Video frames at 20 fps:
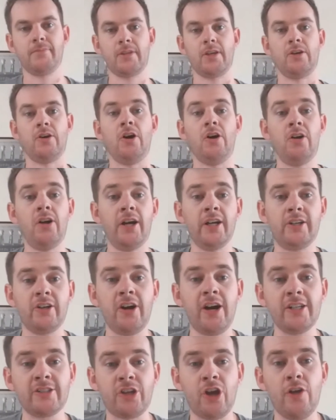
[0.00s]
All right,
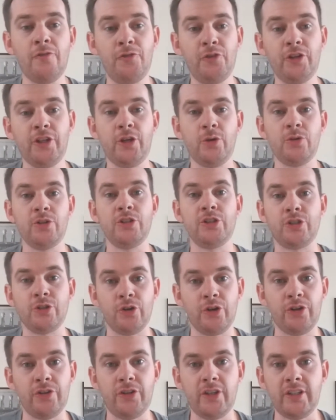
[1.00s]
guys. Hopefully you
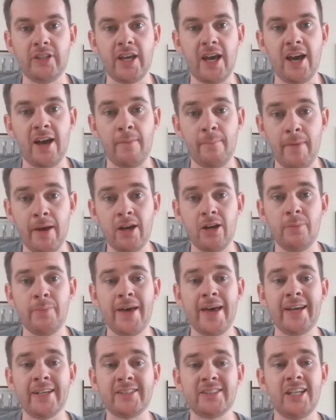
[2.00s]
enjoyed the uh,
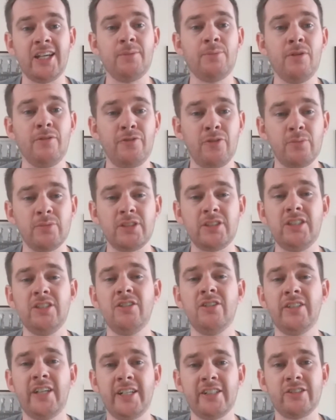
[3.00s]
mailbag segment from
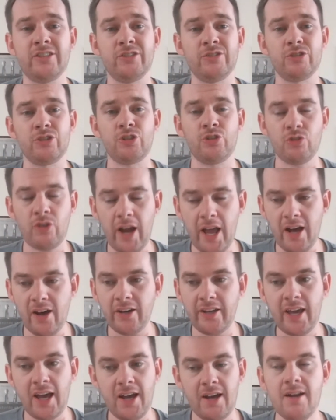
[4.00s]
Steel Nation
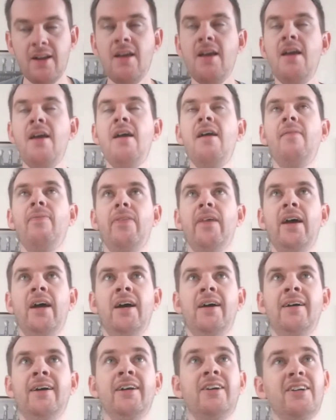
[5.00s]
Australia.
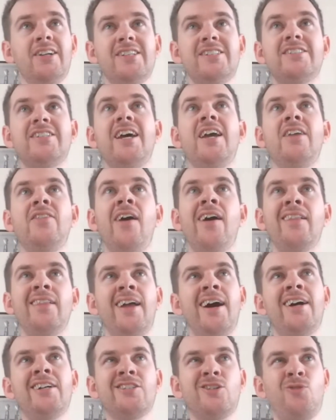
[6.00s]
Uh, I gotta say that
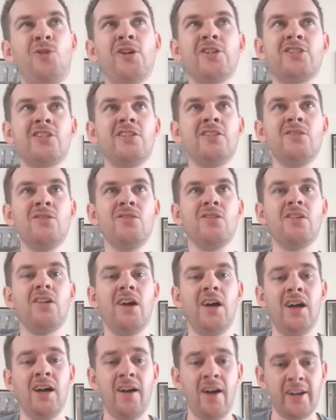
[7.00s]
last question,
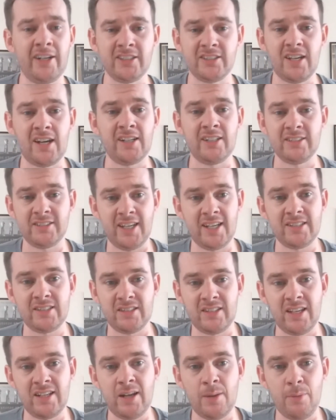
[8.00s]
uh, I just I just
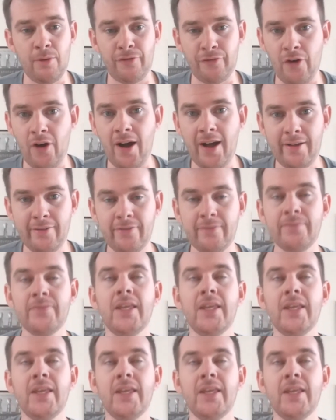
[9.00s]
answered then, number five.